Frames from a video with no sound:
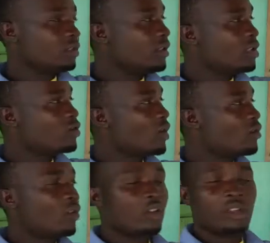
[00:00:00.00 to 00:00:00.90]
This one we
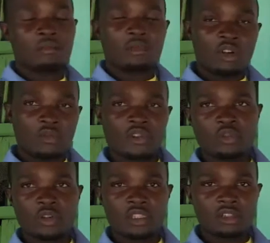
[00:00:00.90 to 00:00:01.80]
call them offshore
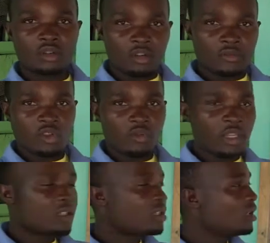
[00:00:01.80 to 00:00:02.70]
winds. Offshore
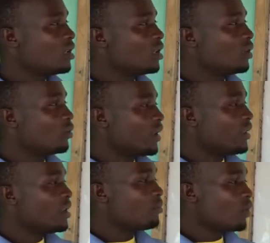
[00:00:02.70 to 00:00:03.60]
winds, when
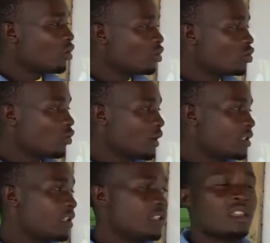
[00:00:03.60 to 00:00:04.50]
they blow towards
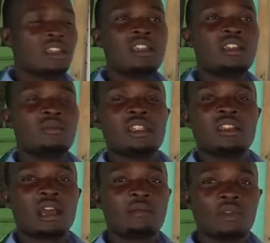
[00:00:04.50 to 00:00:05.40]
the sea, then it means they
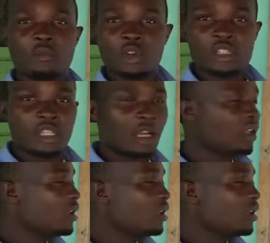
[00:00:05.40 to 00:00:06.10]
have no moisture.